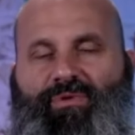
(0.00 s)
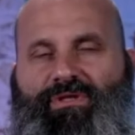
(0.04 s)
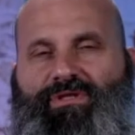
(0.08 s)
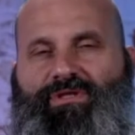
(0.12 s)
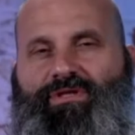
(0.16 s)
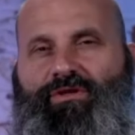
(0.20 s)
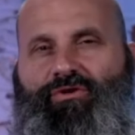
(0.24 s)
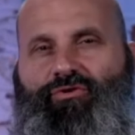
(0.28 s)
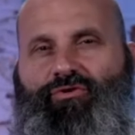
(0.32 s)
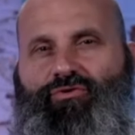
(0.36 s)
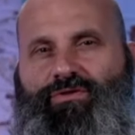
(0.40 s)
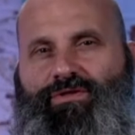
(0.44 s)
but
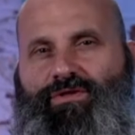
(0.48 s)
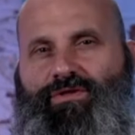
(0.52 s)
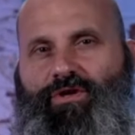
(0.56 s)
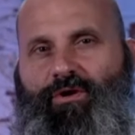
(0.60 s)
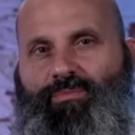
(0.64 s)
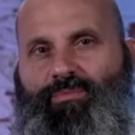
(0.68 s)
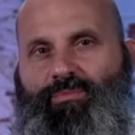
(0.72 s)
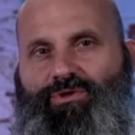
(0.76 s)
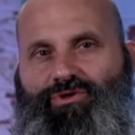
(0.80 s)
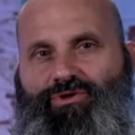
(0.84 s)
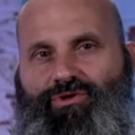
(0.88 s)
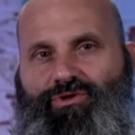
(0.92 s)
to lose the
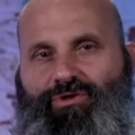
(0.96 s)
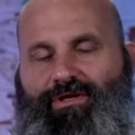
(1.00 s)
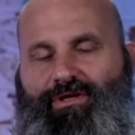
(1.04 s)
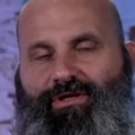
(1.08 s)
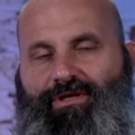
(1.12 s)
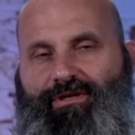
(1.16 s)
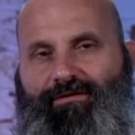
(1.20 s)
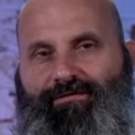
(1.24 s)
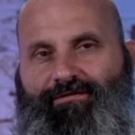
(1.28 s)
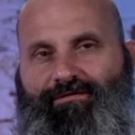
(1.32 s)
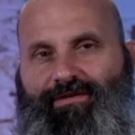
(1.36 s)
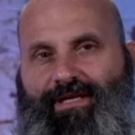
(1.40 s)
opportunity
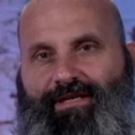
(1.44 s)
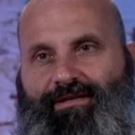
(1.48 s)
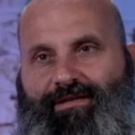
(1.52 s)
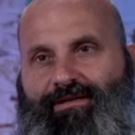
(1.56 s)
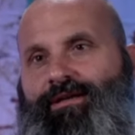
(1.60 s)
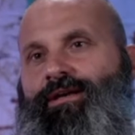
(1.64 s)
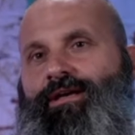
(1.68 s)
of then